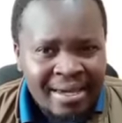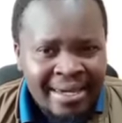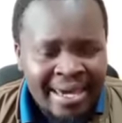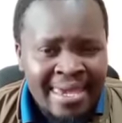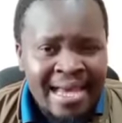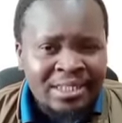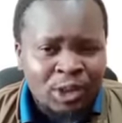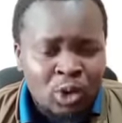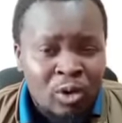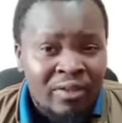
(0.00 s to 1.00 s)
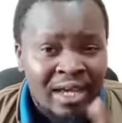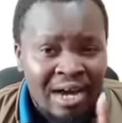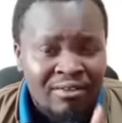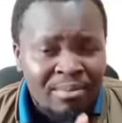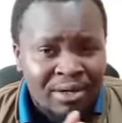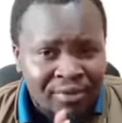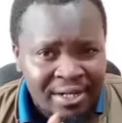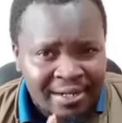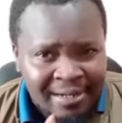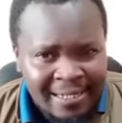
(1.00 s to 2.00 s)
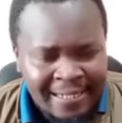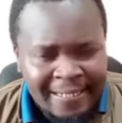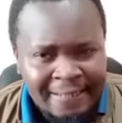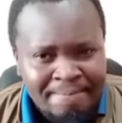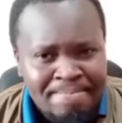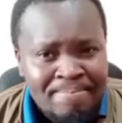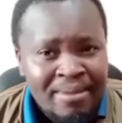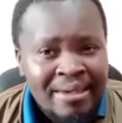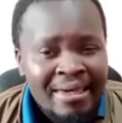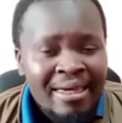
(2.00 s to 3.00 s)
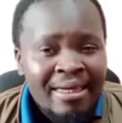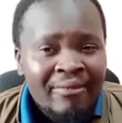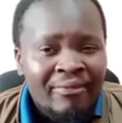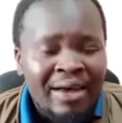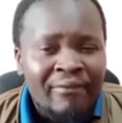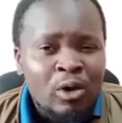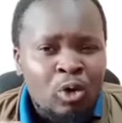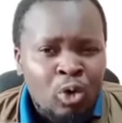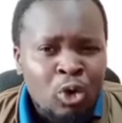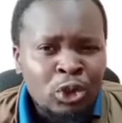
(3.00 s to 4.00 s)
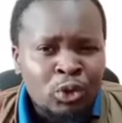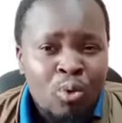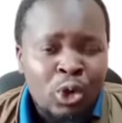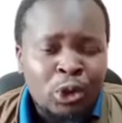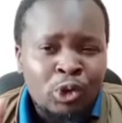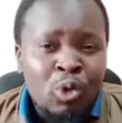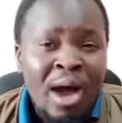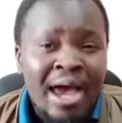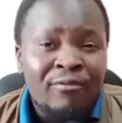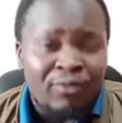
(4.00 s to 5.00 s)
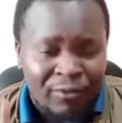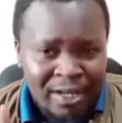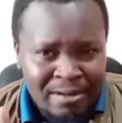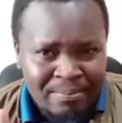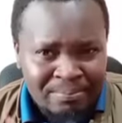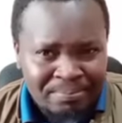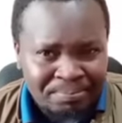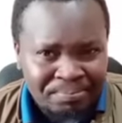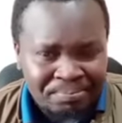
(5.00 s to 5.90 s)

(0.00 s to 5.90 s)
Kenyans told the government very clearly that the cost was too high for them.